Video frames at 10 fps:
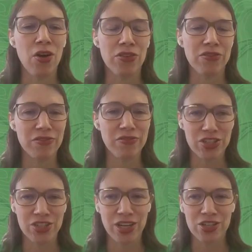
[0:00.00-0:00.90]
of all of the
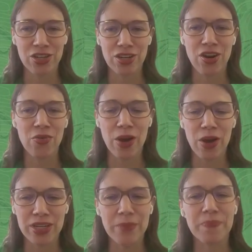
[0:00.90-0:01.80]
vegetation
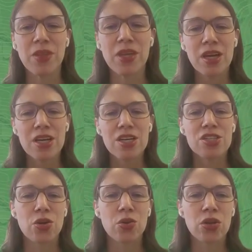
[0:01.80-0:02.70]
around it.
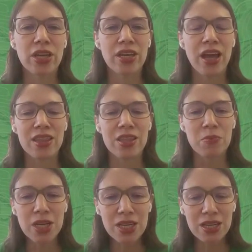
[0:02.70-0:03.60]
So looking at the
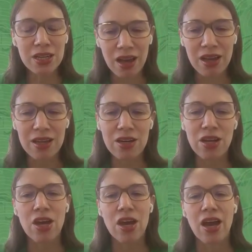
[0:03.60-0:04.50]
median height,
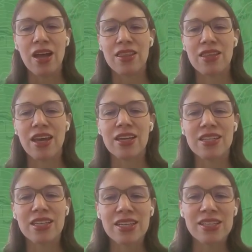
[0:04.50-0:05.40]
the
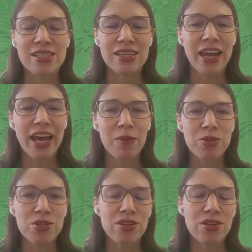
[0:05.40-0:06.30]
idea is to
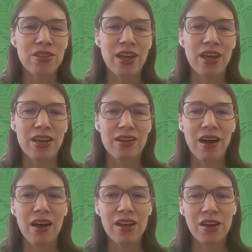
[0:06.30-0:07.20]
capture that
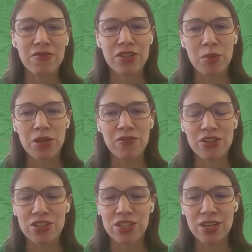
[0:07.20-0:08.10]
height of dominant
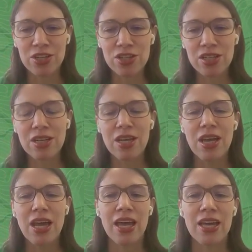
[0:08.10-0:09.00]
vegetation
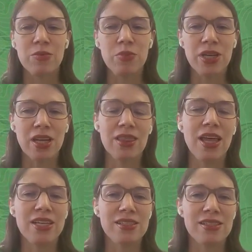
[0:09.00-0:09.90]
and being
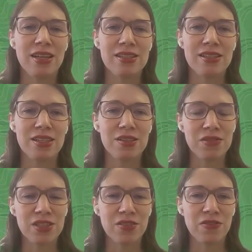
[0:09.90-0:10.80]
less
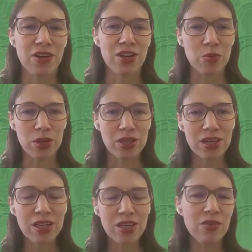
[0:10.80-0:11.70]
sensitive to
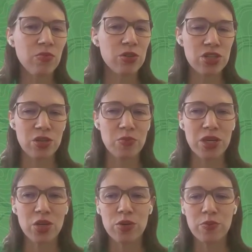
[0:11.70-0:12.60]
variability, which the
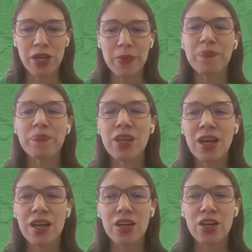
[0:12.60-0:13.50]
mean would be.
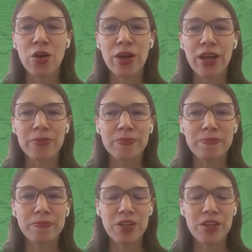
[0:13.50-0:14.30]
Go ahead.